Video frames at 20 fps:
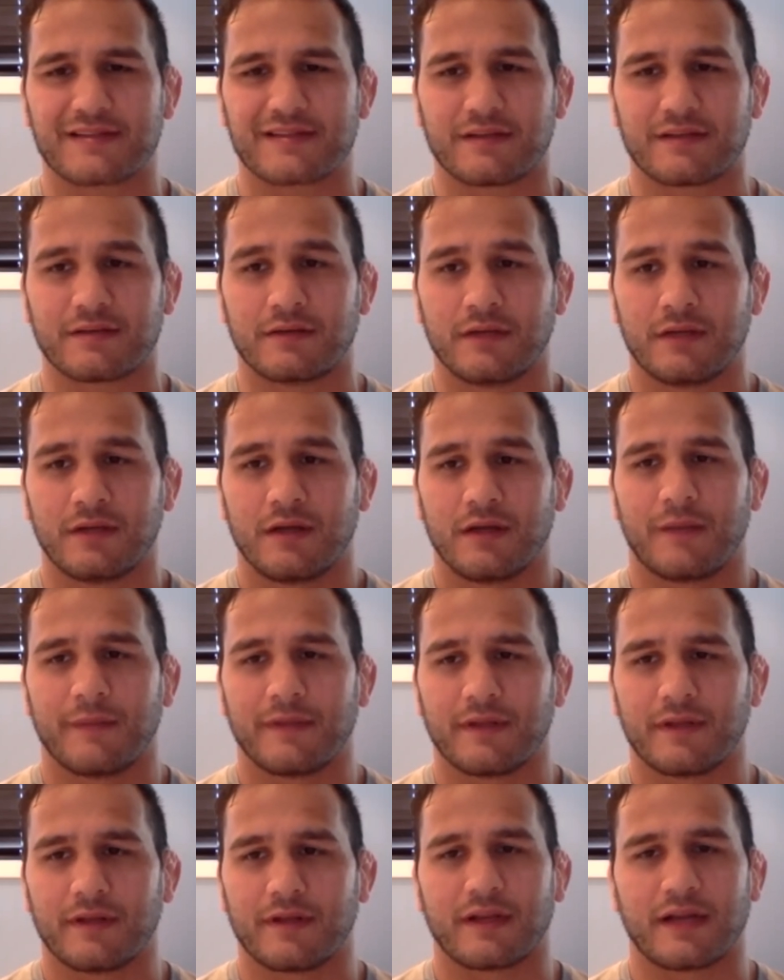And I mean,
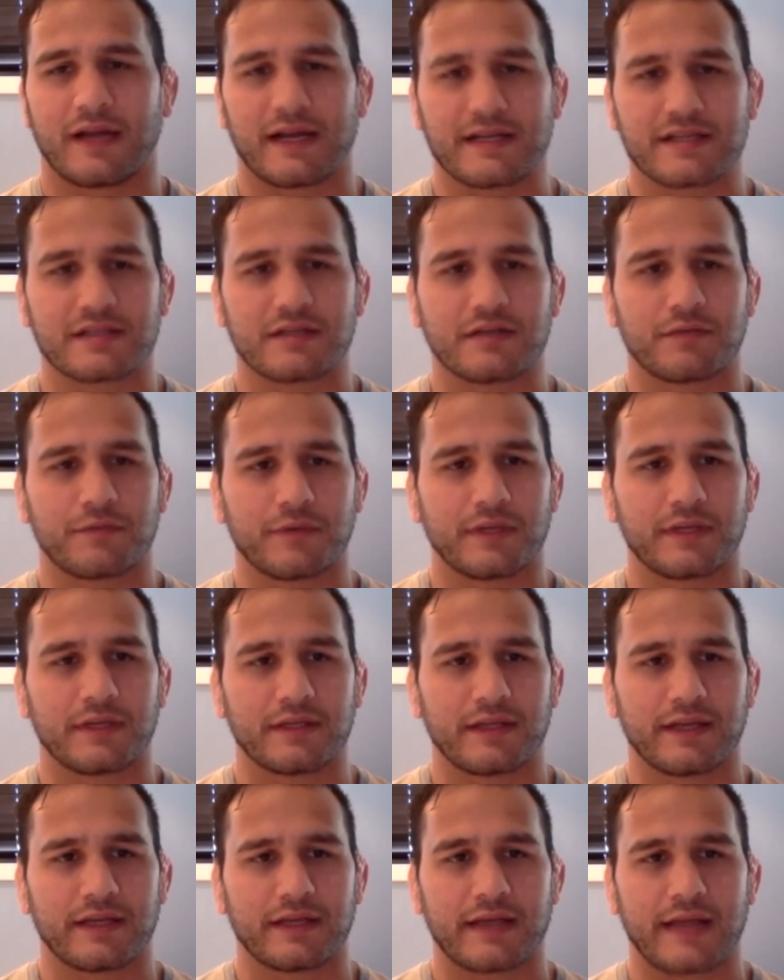the guys could have really
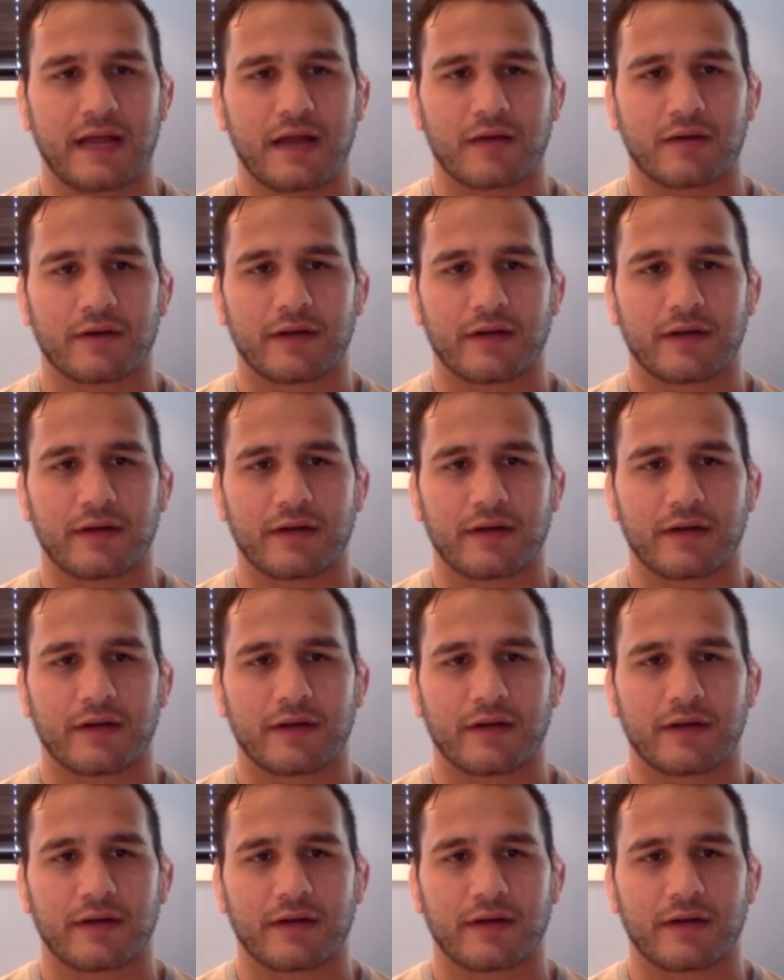laid down.